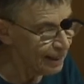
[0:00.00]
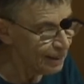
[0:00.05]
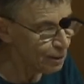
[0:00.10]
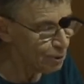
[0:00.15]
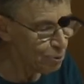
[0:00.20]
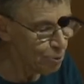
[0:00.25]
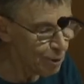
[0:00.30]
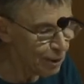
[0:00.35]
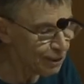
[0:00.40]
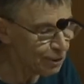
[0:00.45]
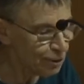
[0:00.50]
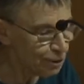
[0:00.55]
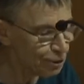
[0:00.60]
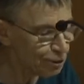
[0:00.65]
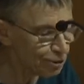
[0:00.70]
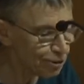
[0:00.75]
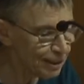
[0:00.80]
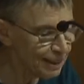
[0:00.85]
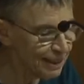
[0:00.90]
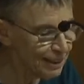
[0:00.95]
Is the winter
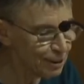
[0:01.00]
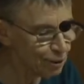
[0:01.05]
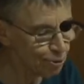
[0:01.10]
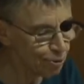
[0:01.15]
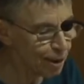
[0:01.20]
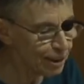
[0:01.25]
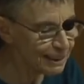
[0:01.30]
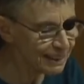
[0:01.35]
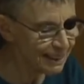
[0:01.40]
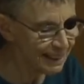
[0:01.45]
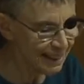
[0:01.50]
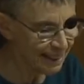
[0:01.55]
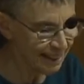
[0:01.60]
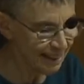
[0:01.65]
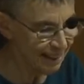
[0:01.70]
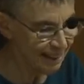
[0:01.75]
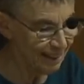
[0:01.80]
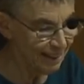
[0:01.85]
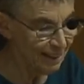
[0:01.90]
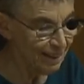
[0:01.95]
trees
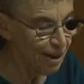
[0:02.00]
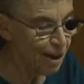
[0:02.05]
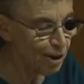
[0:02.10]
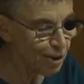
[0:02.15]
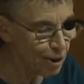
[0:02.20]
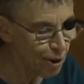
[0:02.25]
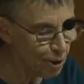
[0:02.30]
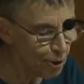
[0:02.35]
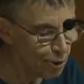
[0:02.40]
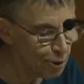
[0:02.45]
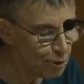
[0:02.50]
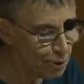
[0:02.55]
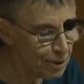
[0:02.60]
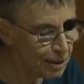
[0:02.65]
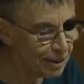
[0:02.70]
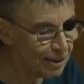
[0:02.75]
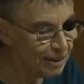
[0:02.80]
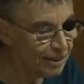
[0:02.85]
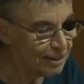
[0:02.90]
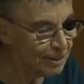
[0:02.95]
rustling a
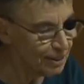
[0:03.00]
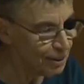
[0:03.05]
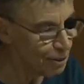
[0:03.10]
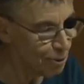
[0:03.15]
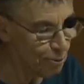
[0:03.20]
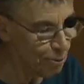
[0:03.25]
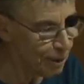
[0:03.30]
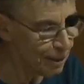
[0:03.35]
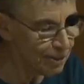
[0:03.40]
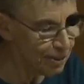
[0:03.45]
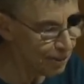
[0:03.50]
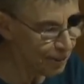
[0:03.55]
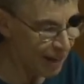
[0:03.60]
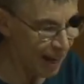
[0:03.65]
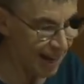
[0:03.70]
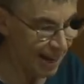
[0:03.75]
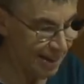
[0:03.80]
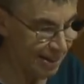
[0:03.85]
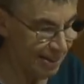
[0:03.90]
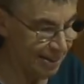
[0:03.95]
code to the winter
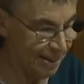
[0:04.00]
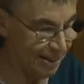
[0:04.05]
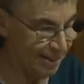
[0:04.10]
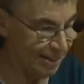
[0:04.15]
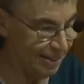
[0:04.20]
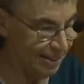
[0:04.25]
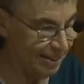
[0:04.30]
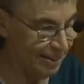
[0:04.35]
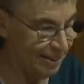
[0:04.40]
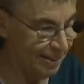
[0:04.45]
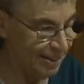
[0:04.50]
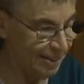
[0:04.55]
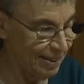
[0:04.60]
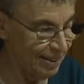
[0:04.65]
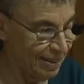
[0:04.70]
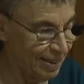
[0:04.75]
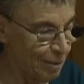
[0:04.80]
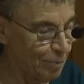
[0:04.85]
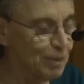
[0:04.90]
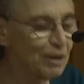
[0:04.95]
land?
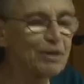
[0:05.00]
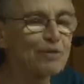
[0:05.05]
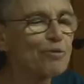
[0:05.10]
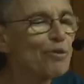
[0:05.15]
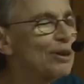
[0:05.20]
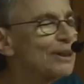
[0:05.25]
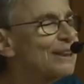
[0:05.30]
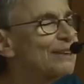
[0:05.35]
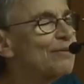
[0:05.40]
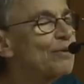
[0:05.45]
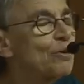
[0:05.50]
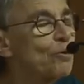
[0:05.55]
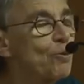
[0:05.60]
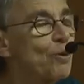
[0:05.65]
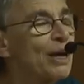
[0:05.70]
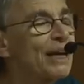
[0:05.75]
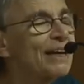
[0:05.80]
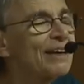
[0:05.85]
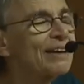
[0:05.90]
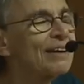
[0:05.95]
But the voice of the
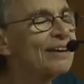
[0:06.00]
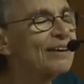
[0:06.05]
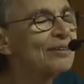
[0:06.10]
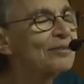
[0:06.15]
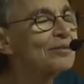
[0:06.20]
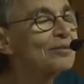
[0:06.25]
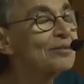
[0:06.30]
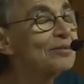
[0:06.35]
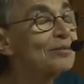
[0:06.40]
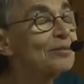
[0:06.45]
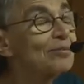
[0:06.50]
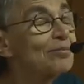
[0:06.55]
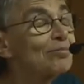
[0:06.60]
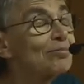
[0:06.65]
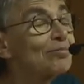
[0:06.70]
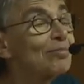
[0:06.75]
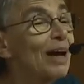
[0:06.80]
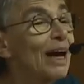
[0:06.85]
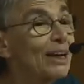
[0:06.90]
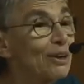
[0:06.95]
wind,
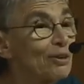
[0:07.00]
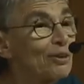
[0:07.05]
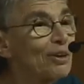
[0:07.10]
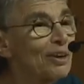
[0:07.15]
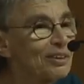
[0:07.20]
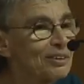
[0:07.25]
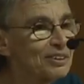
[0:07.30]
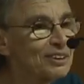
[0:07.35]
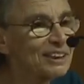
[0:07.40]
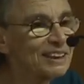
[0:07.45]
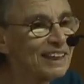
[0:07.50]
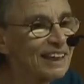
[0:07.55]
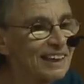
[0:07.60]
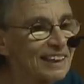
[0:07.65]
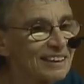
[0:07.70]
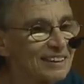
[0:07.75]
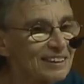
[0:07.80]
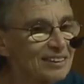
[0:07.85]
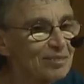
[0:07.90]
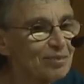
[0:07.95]
I could
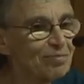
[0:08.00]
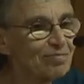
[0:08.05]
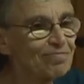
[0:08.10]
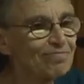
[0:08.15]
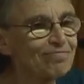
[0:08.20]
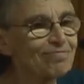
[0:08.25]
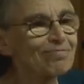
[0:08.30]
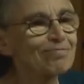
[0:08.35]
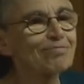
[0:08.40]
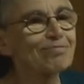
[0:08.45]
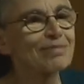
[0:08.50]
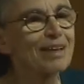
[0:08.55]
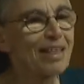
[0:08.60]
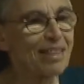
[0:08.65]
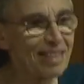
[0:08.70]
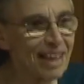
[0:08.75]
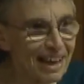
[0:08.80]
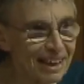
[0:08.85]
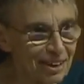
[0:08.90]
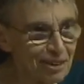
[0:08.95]
understand.
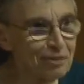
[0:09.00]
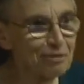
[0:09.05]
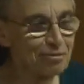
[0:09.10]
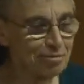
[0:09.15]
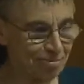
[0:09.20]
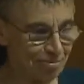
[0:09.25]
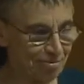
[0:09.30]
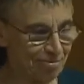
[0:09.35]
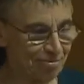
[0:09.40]
Thank you.